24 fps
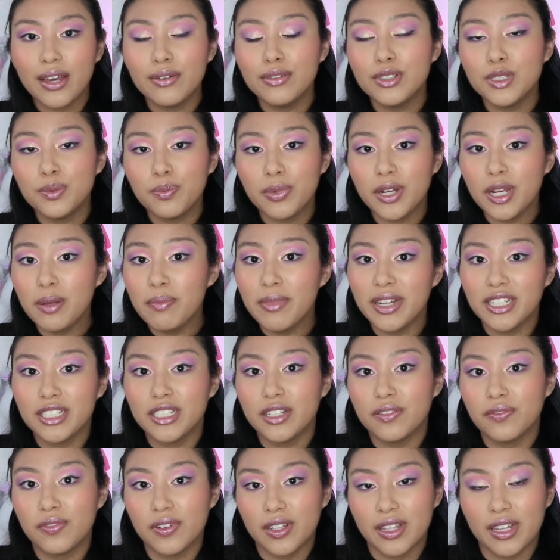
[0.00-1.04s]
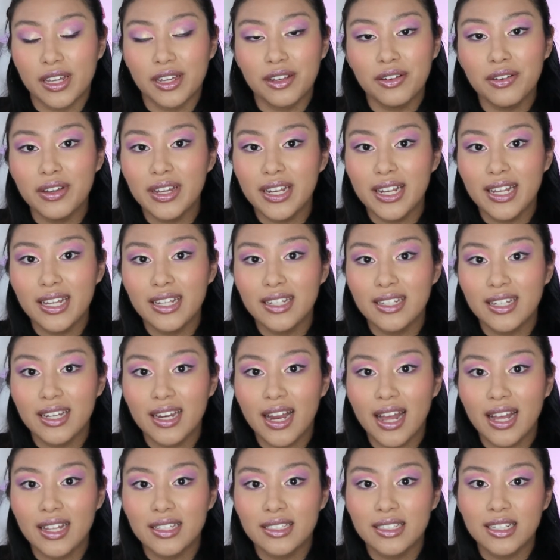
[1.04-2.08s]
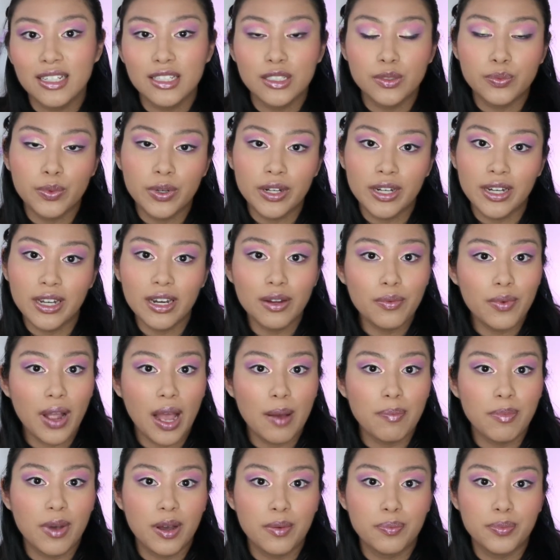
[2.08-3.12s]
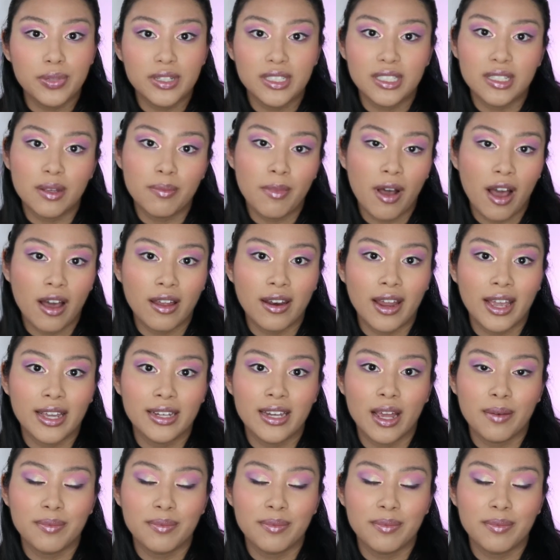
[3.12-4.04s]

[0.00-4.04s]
That was pretty much it for the ingredient analysis. We're gonna wrap up with some on-eye